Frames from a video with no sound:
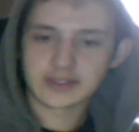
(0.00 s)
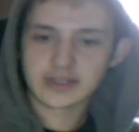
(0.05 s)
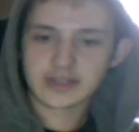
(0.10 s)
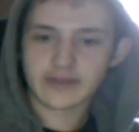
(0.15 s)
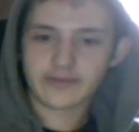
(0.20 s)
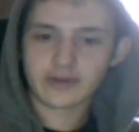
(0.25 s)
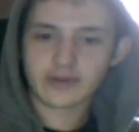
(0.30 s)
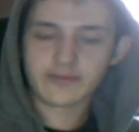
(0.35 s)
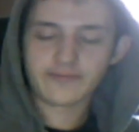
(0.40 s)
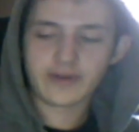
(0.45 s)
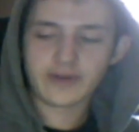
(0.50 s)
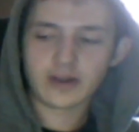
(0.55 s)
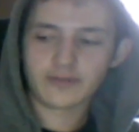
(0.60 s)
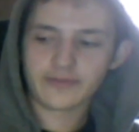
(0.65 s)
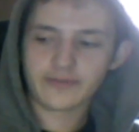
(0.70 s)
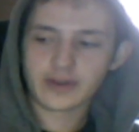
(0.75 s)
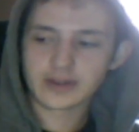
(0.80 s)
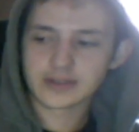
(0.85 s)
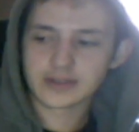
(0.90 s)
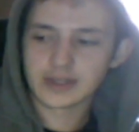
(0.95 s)
VII and Final
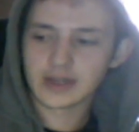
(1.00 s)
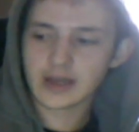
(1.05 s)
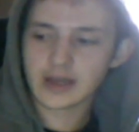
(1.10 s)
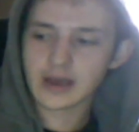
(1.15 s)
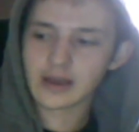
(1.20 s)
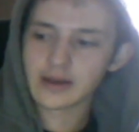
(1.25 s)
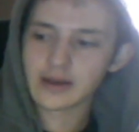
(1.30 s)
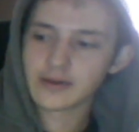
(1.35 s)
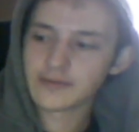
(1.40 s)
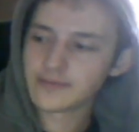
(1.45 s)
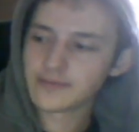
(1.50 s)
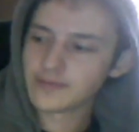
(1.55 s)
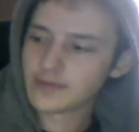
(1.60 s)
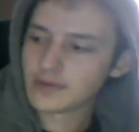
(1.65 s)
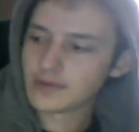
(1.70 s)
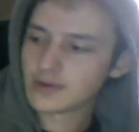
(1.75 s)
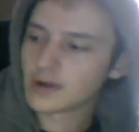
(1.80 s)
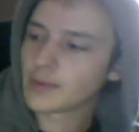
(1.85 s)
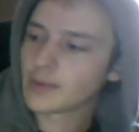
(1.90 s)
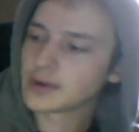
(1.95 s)
Fantasy IX
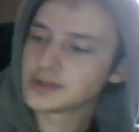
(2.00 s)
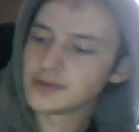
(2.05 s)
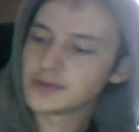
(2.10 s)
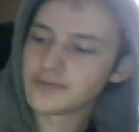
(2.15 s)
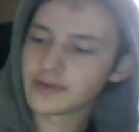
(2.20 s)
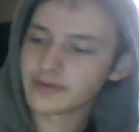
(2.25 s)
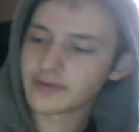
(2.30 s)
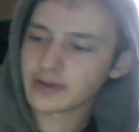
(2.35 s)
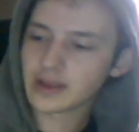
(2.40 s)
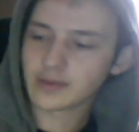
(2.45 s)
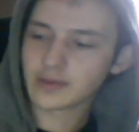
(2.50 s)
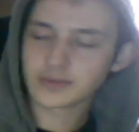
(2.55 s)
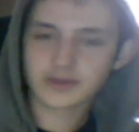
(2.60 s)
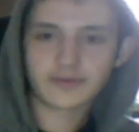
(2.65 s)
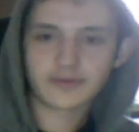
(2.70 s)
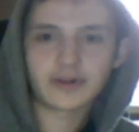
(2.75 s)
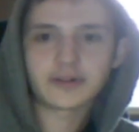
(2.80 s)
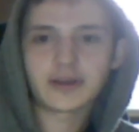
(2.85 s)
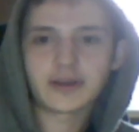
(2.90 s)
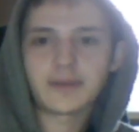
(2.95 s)
are my two favorite games
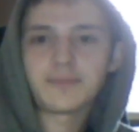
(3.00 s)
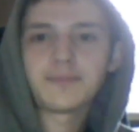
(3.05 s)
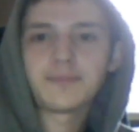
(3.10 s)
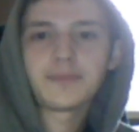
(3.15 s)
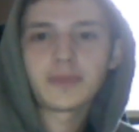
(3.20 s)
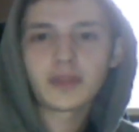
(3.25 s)
of all time.